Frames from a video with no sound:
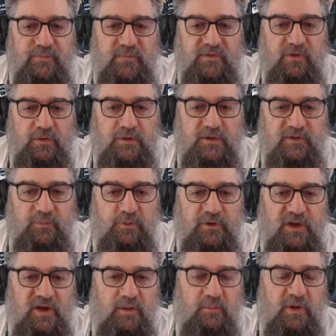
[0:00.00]
So let's put
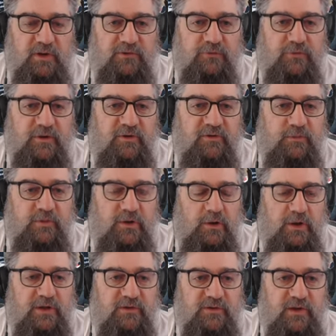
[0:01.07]
in our master and instrument
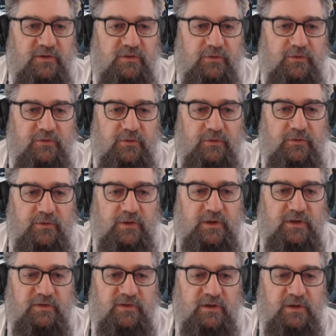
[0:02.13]
lights. That turns on
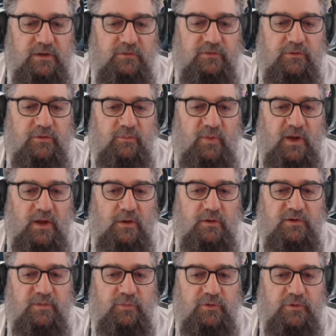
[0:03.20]
these and gives you the
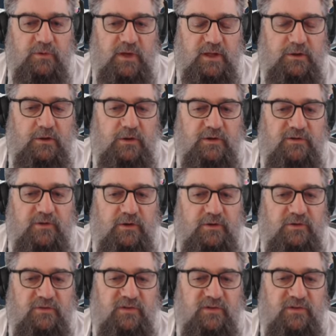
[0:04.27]
power to put your headlights on.